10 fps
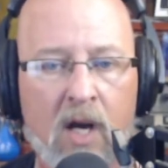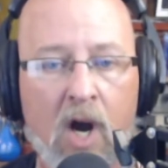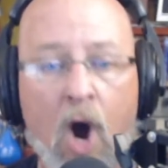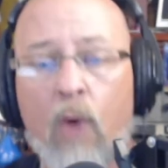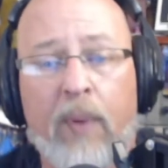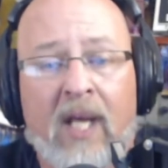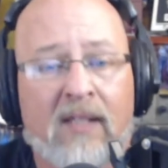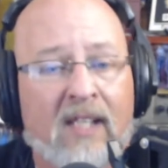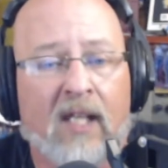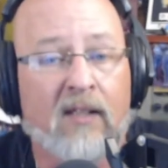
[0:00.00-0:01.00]
Hoping
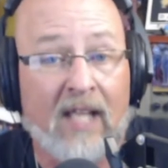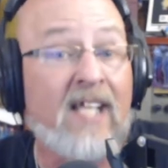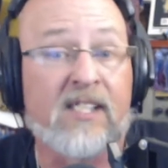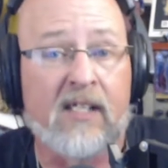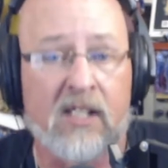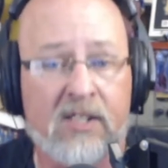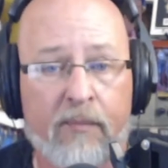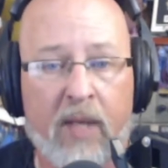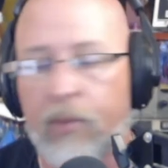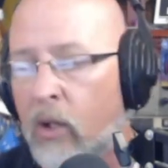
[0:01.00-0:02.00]
that the laziness of
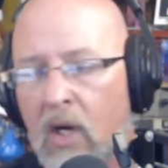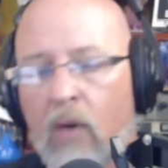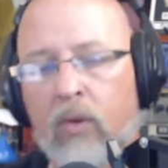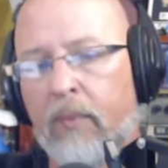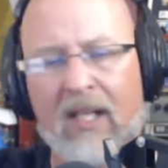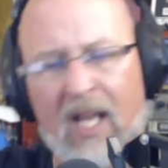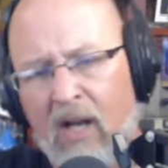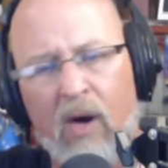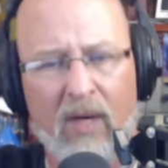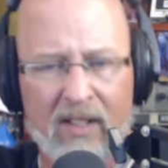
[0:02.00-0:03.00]
people will be like,
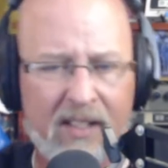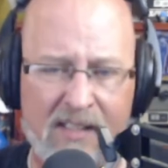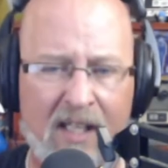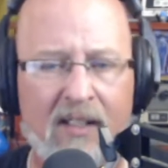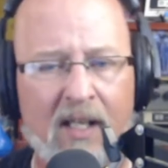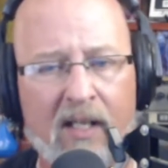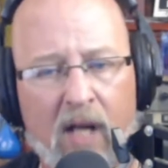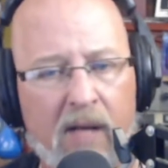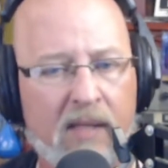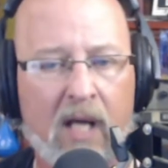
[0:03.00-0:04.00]
oh, well, he said he did.
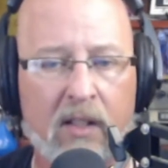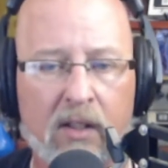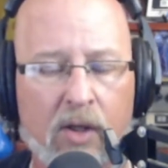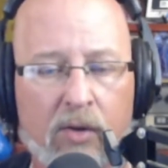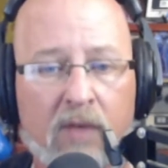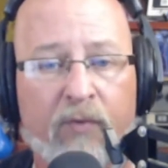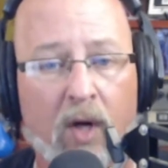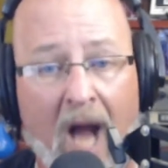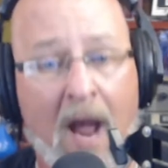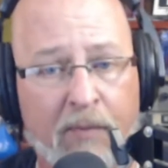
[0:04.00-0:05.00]
I'm not going to go look for it.
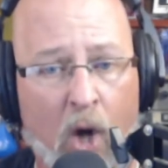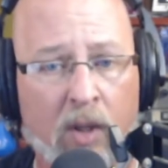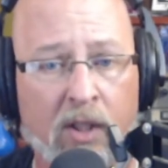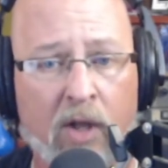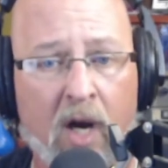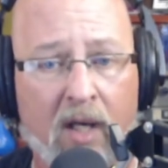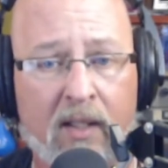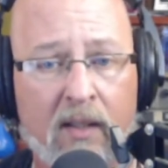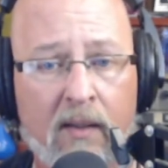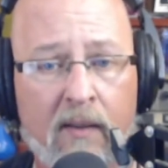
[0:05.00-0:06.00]
I'm going to look.
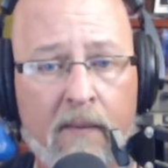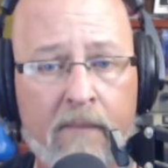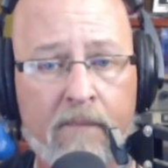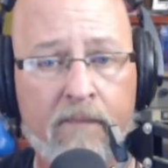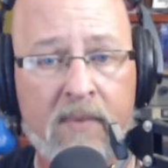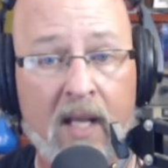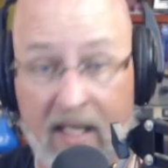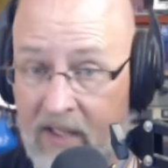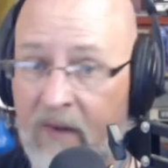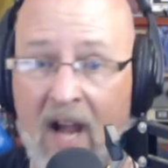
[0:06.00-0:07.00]
And
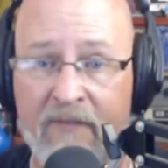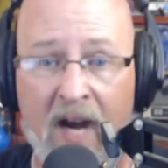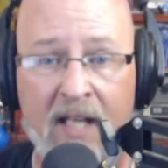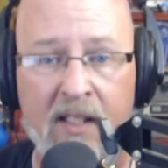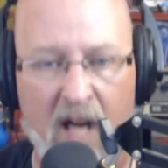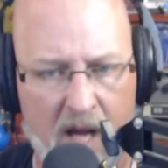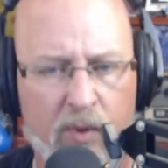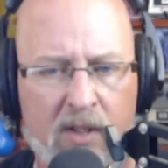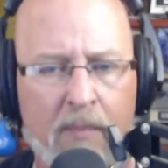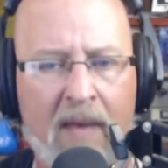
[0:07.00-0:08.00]
if I find it, I will
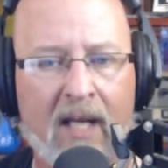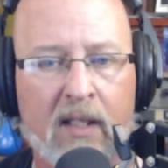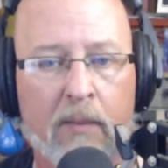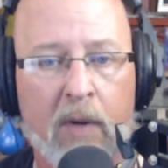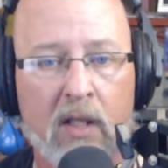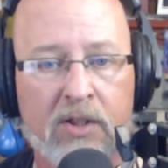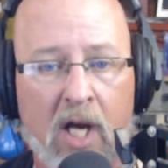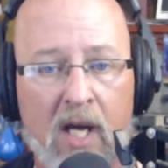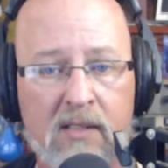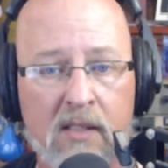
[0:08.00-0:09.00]
come back and
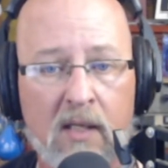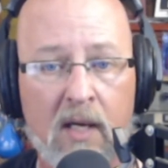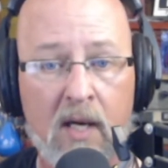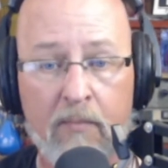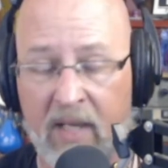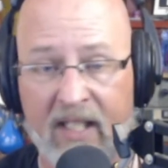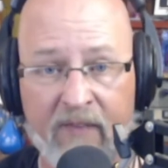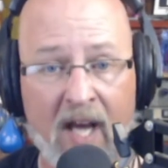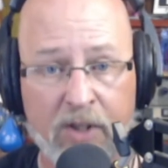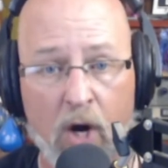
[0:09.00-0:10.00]
apologize. But if
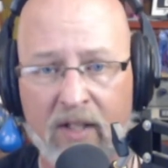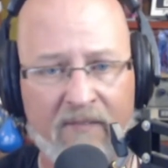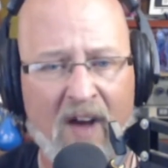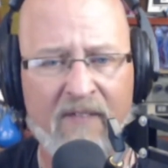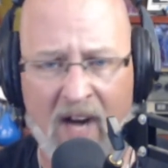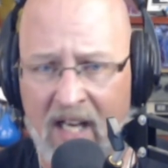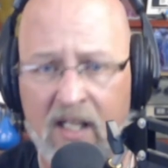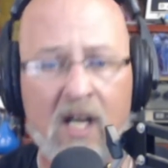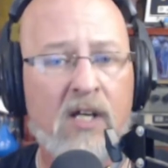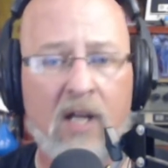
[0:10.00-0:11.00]
I don't, if I find
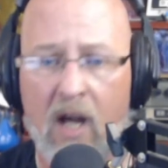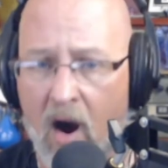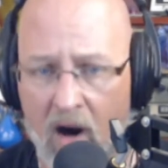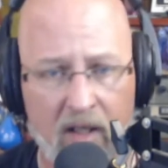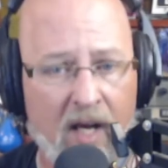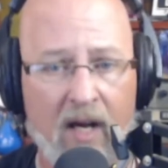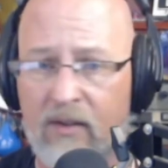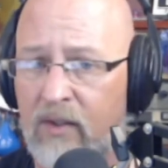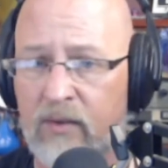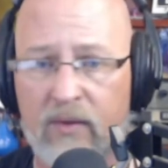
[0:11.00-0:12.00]
our, uh,
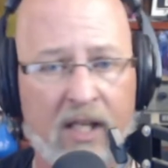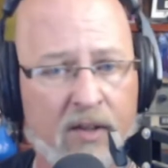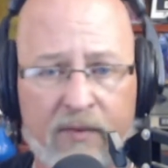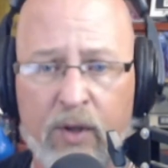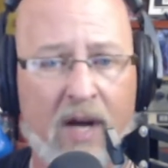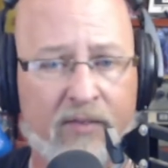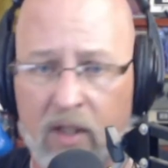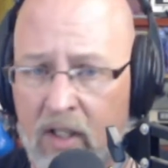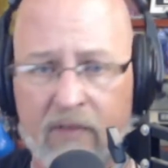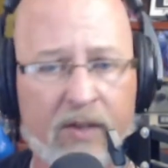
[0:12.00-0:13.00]
interview after
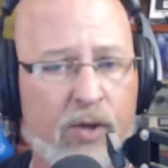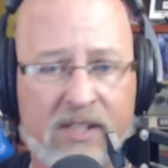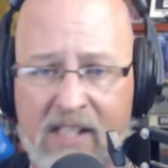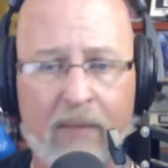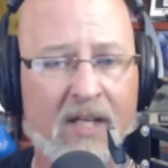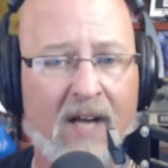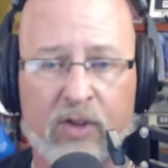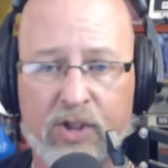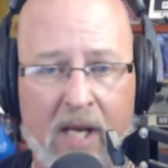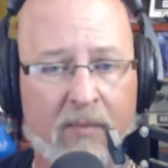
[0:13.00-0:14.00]
interview and statement after
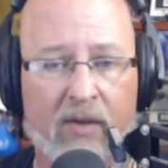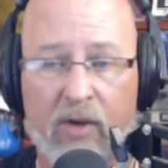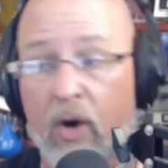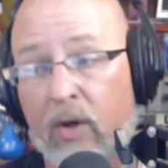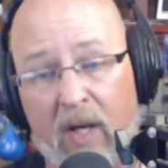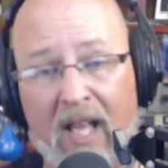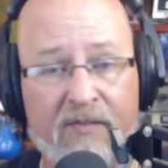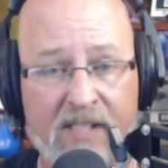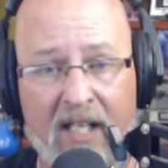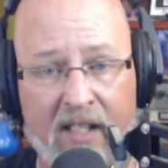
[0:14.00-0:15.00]
statement of going, oh, I've
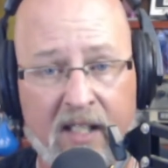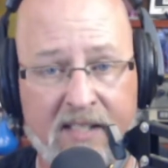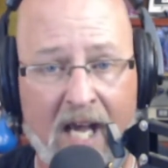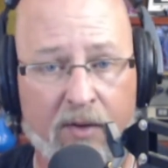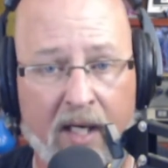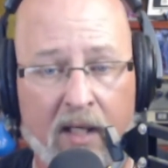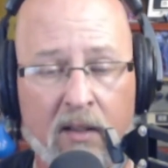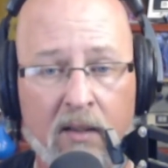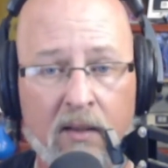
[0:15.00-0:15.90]
said it, it's out there,